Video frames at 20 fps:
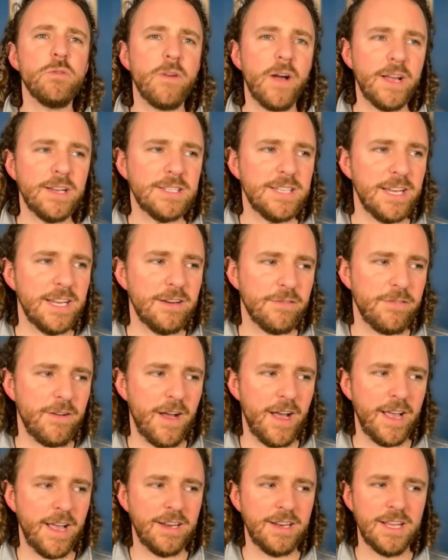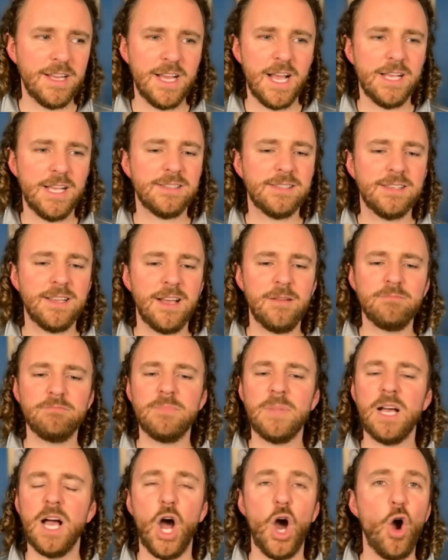identified
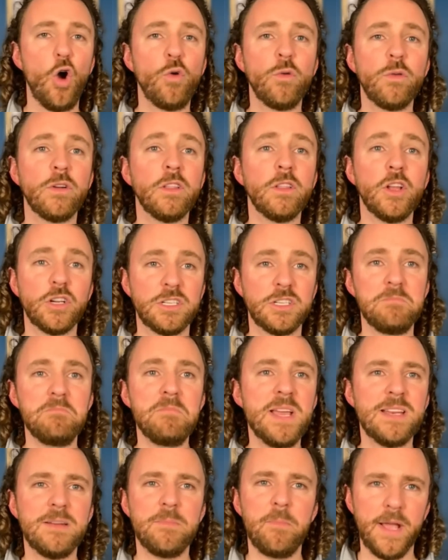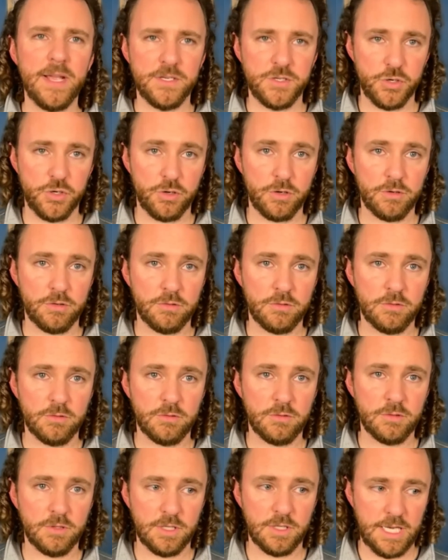some overlooked mid-major
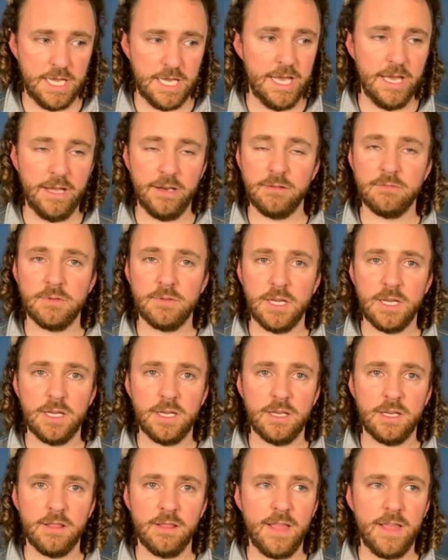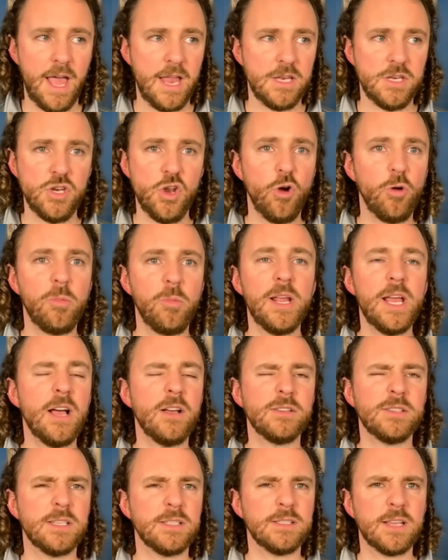kid that nobody
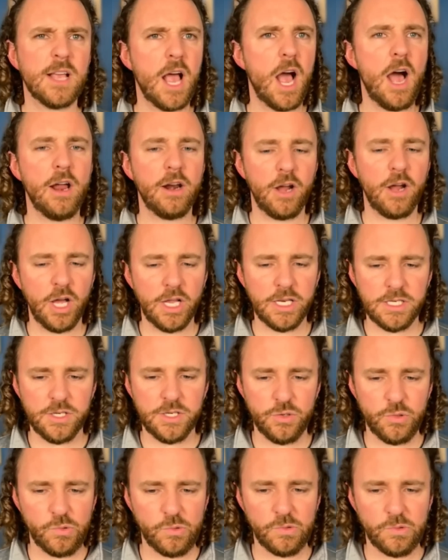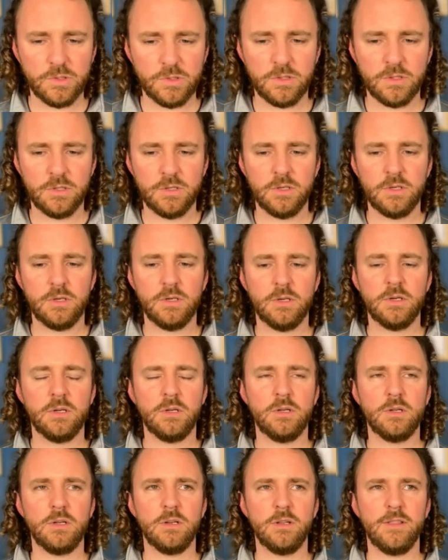else has caught on to,
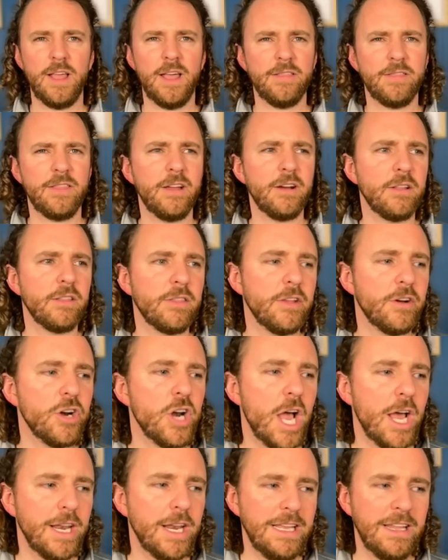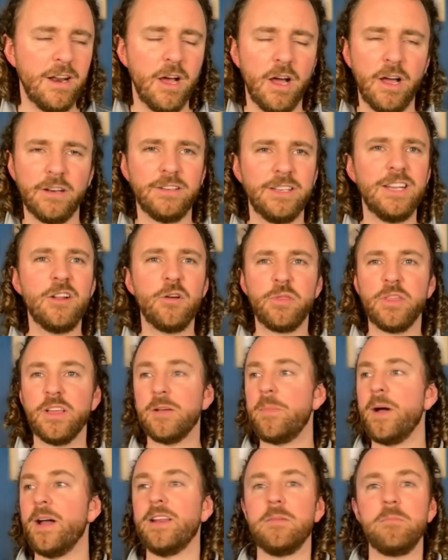that they're not in on. You know, think
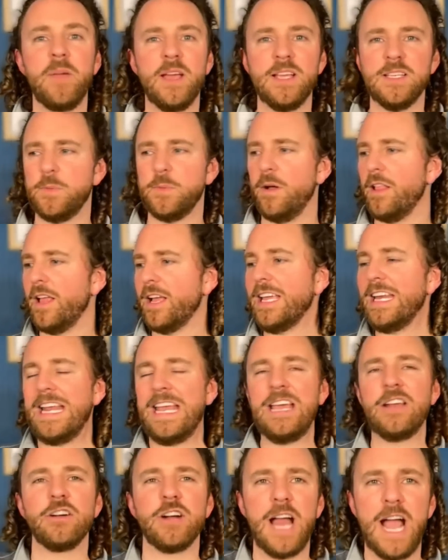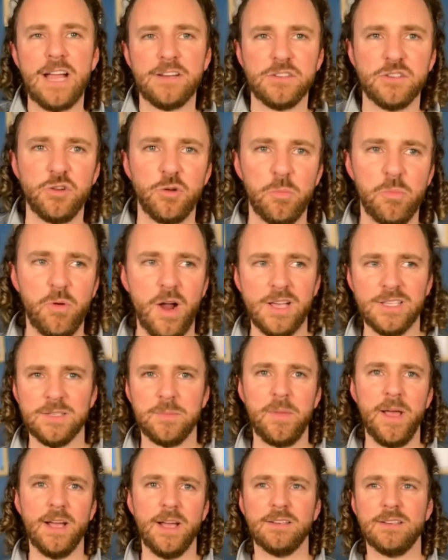about in baseball, like an international
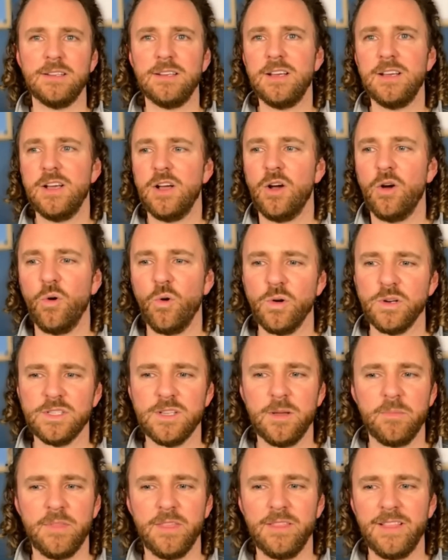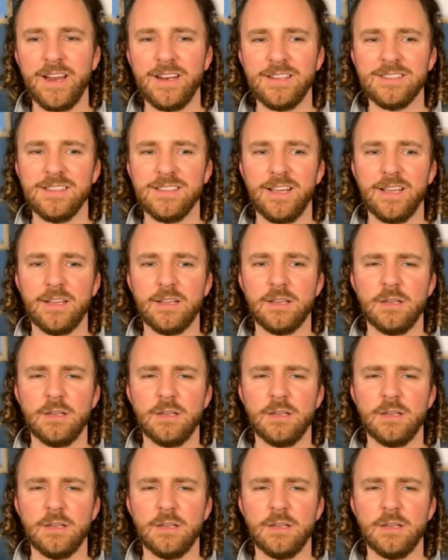prospect or something that it's like,